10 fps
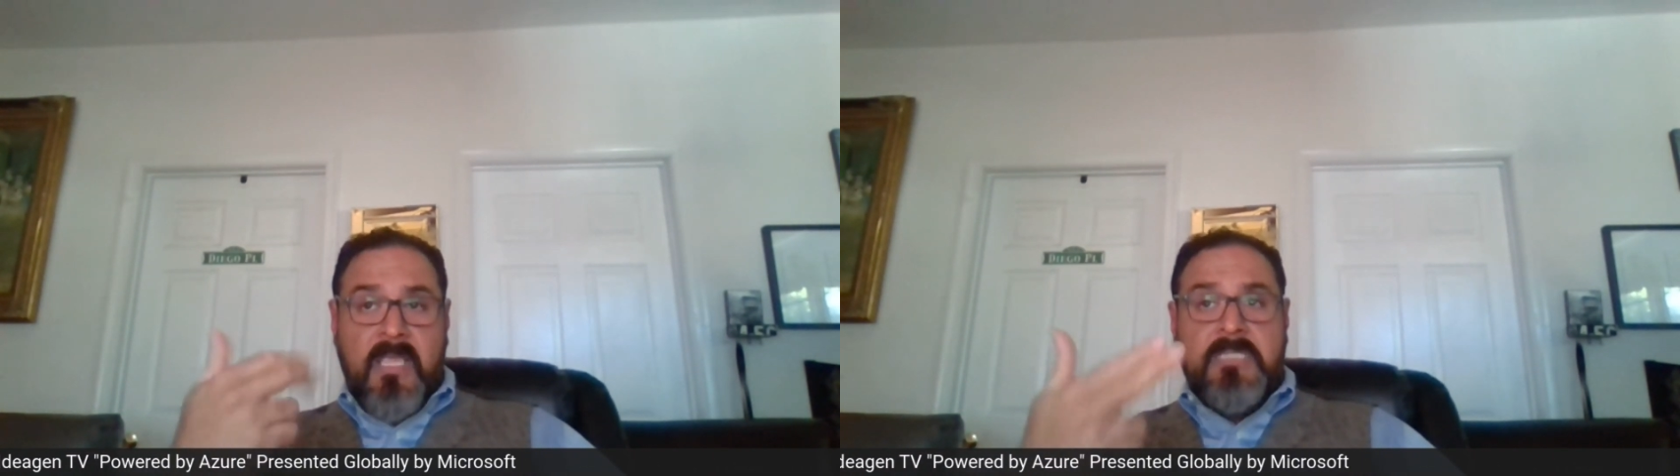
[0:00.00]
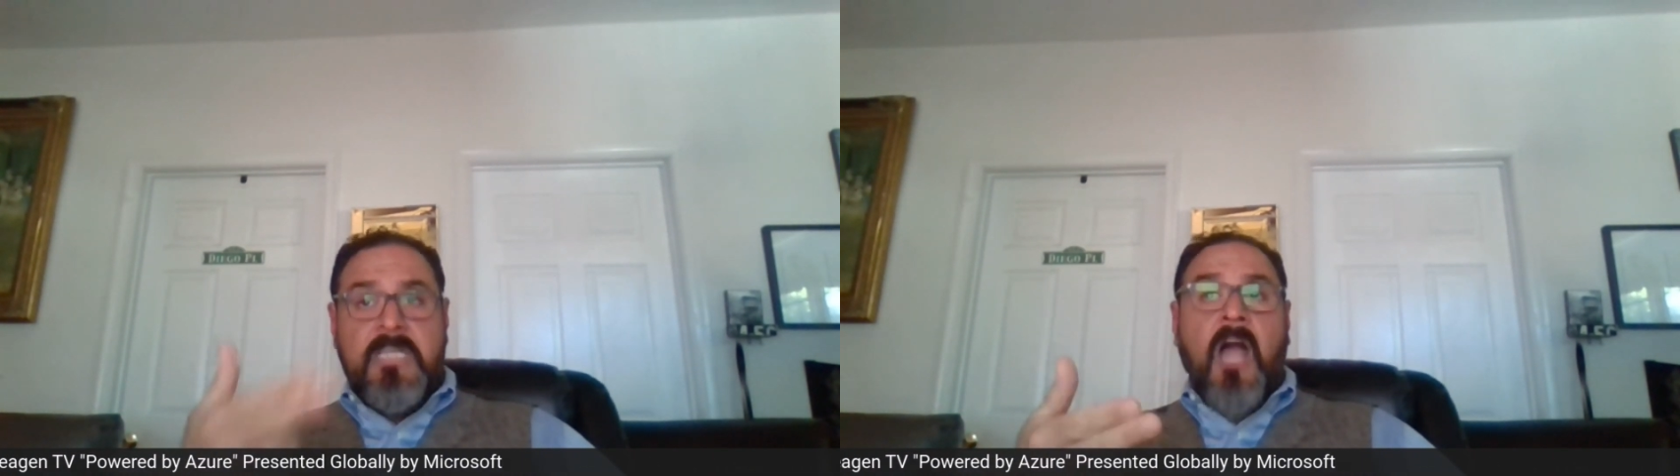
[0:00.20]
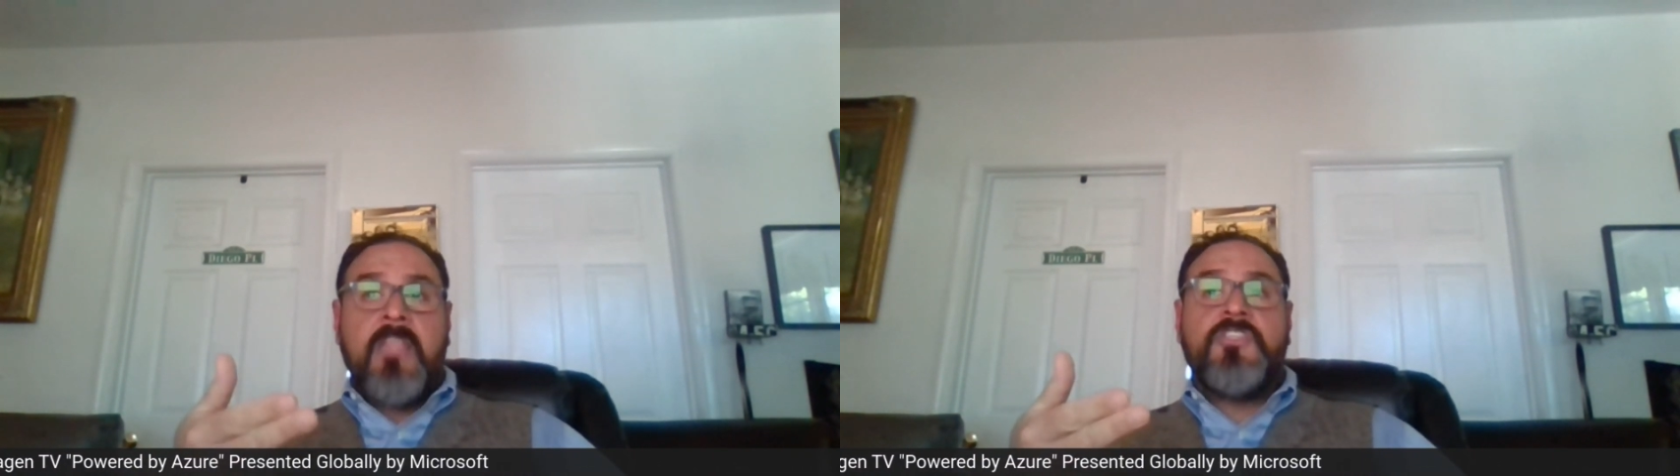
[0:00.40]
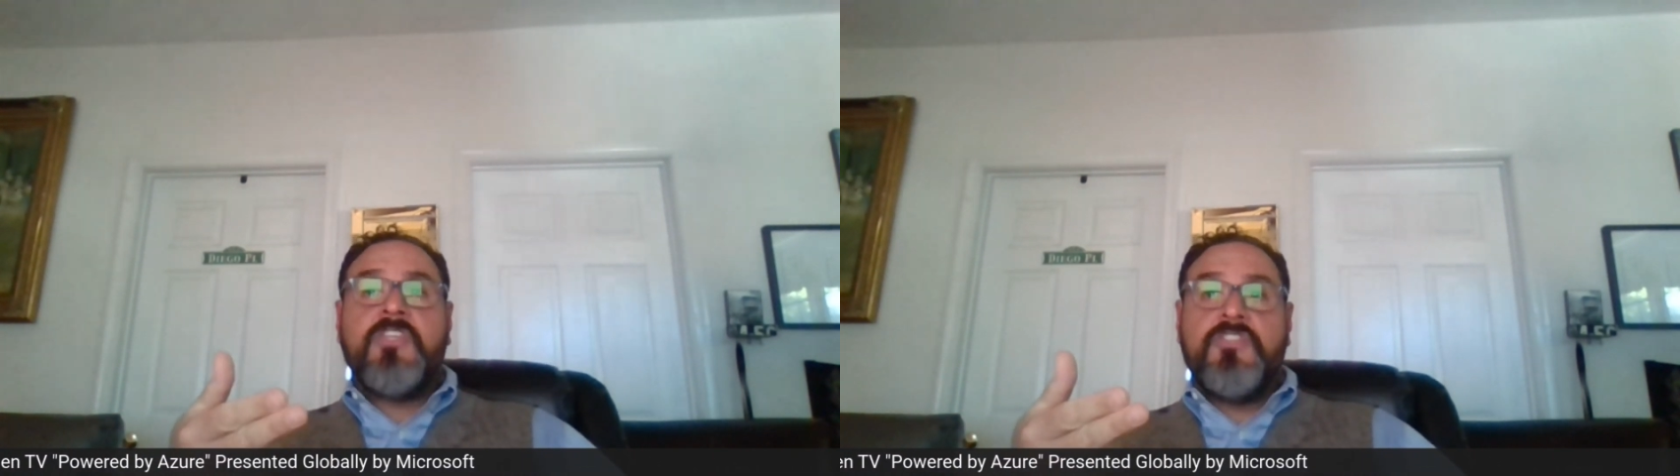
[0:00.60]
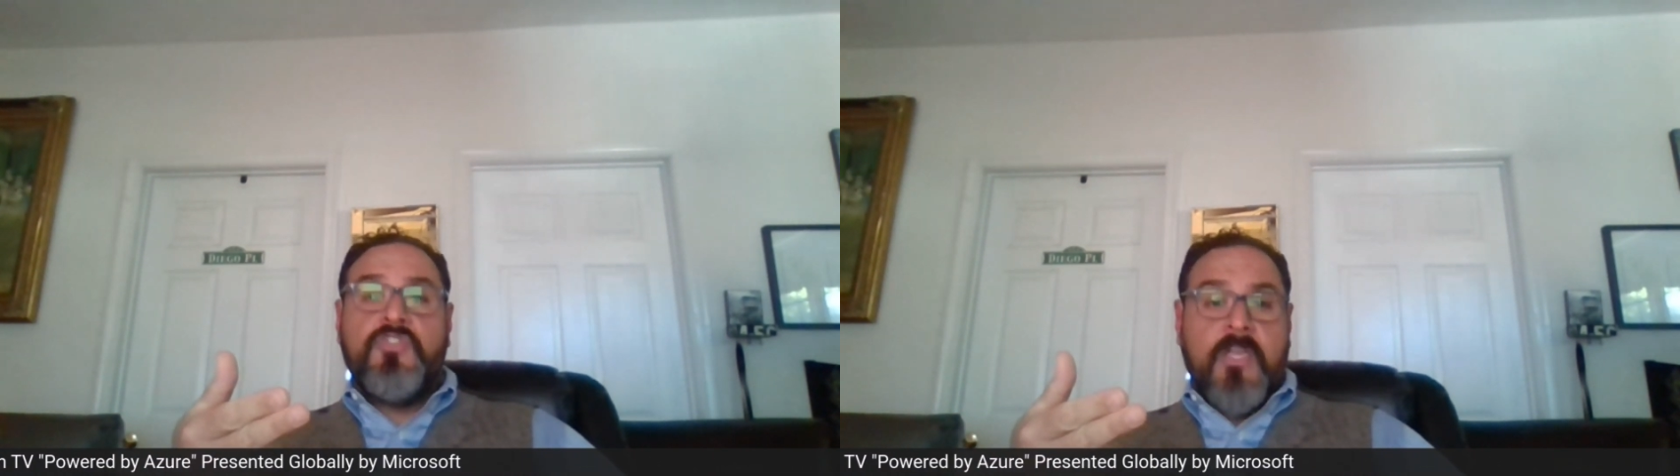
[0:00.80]
knowledge
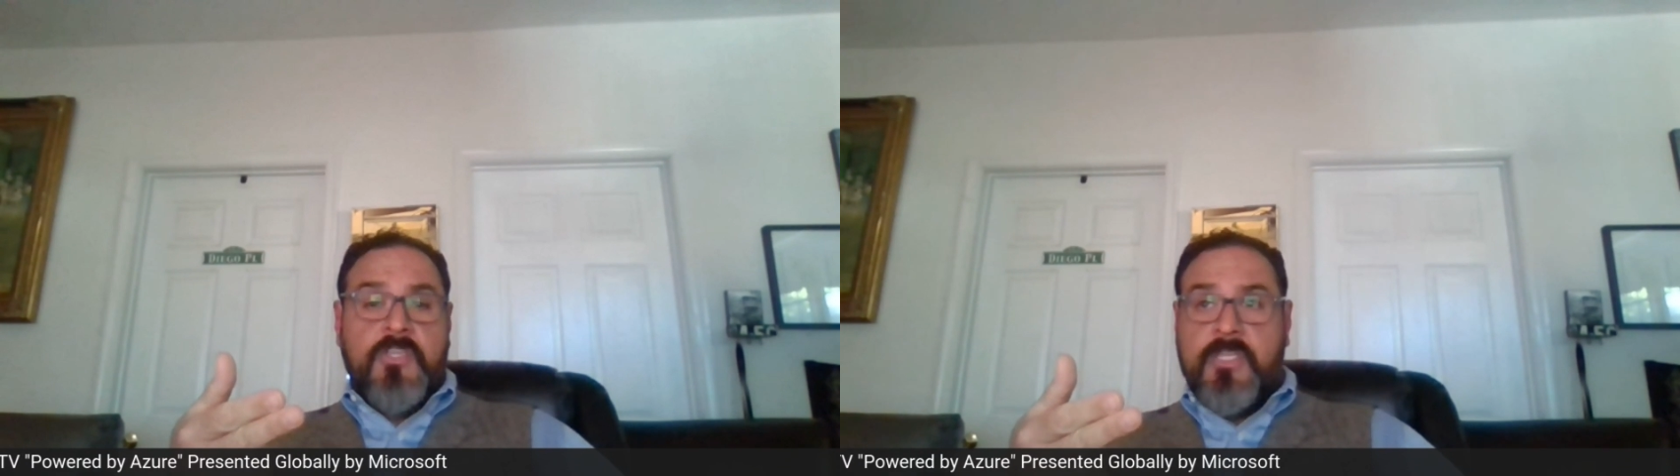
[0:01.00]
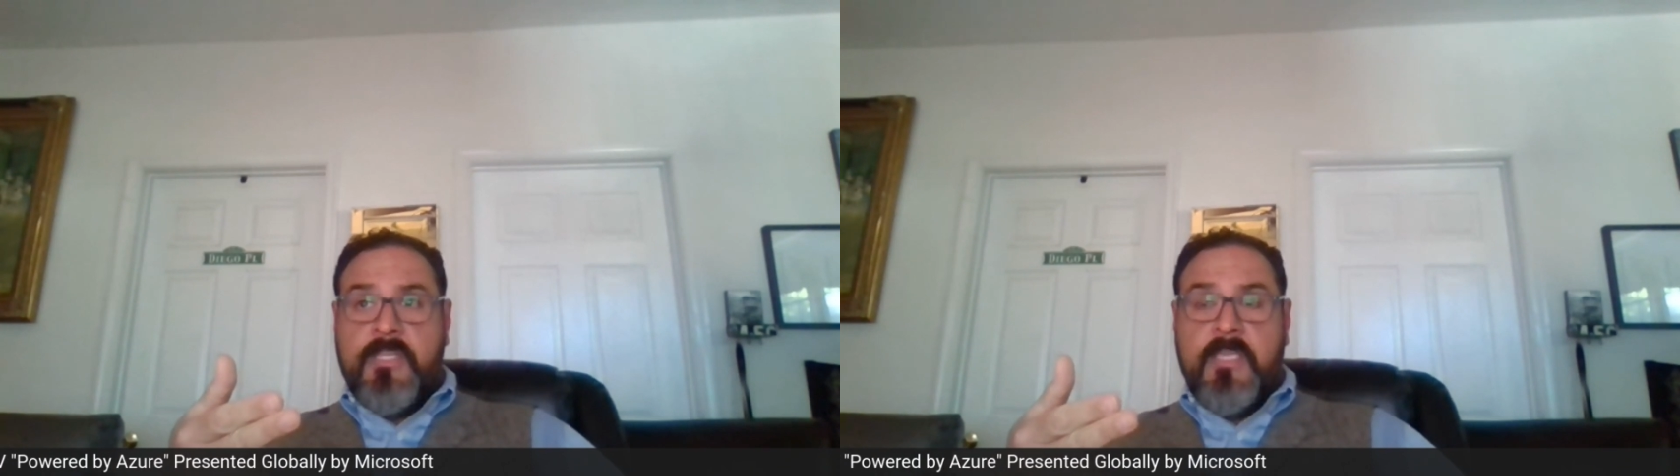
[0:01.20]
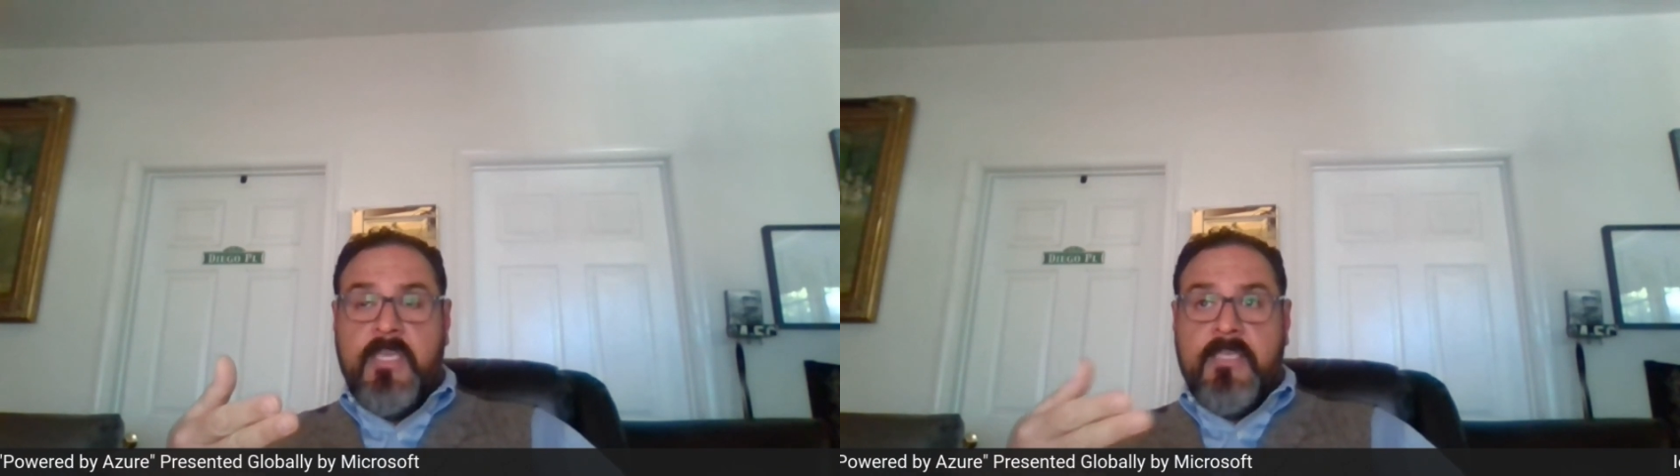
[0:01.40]
construction,